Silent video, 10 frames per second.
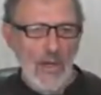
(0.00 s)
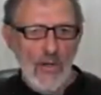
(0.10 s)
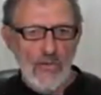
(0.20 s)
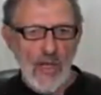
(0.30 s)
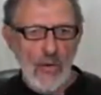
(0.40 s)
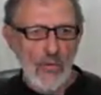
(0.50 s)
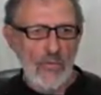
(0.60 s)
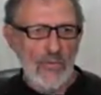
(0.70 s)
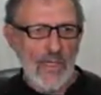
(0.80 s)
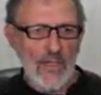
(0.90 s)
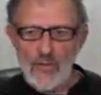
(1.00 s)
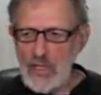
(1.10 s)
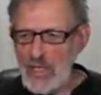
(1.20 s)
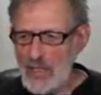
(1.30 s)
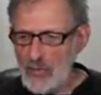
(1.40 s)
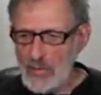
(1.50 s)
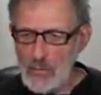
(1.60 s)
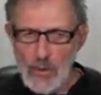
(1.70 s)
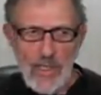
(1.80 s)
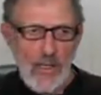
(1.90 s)
So let's look at some
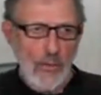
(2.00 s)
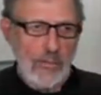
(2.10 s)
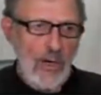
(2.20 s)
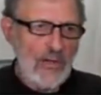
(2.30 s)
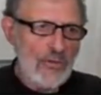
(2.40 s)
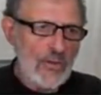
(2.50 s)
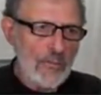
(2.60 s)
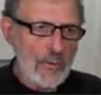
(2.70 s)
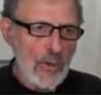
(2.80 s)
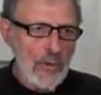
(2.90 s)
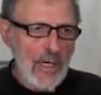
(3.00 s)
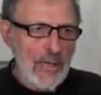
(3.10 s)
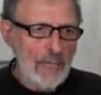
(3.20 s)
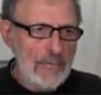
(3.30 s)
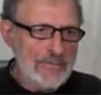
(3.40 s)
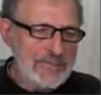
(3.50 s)
critical parts of the program.